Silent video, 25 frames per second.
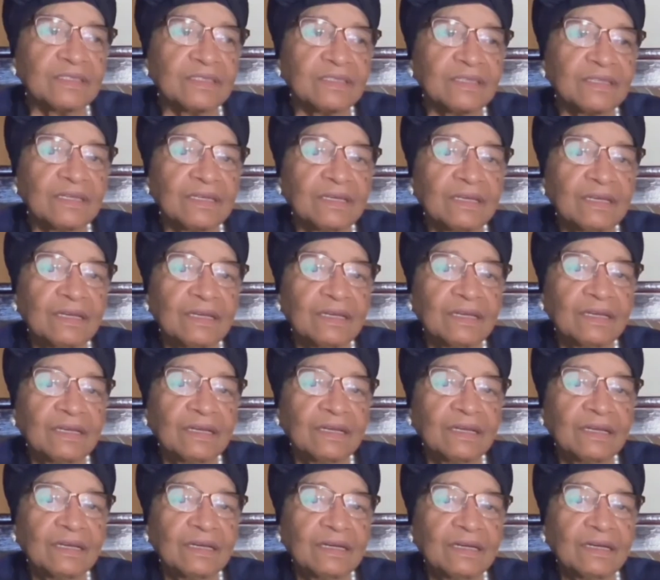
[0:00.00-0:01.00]
us,
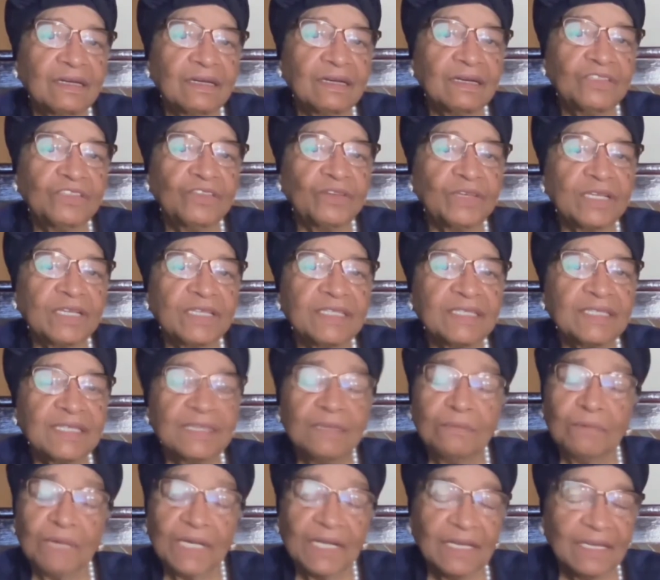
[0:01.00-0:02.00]
uh, you
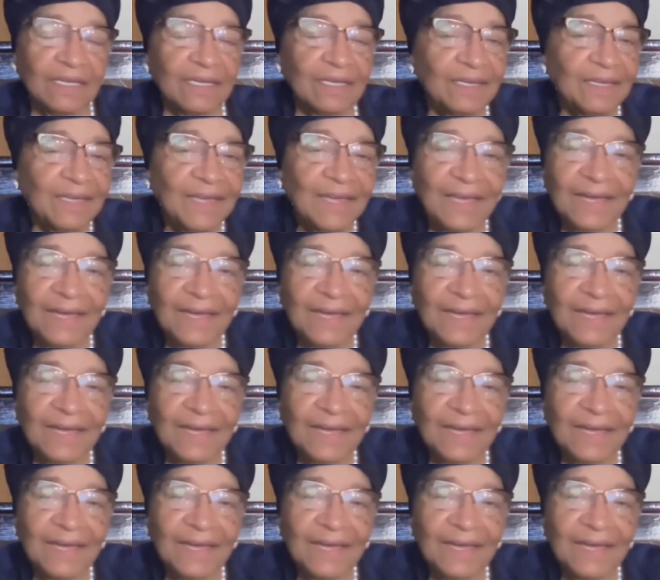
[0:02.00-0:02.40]
can see, but